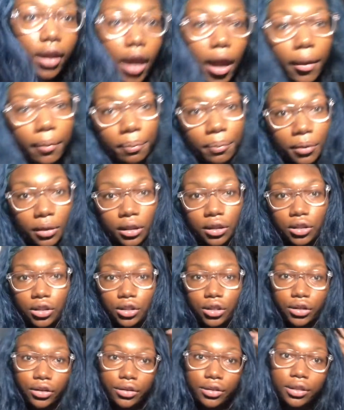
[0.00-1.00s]
I
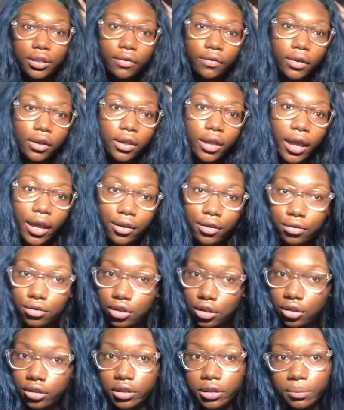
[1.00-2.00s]
bleached her and stuff like that, I know
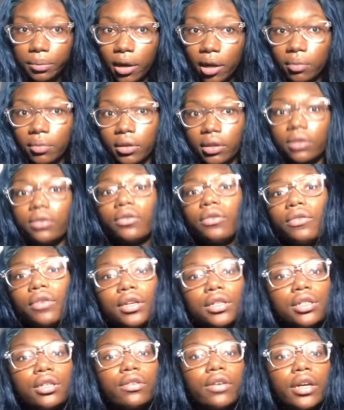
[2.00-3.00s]
she looks probably a little
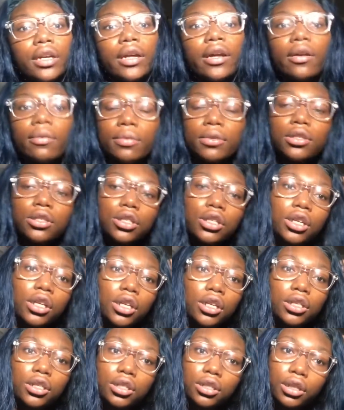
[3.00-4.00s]
fuzzy right now, but she
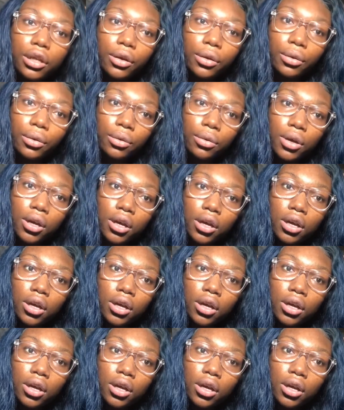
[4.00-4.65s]
is so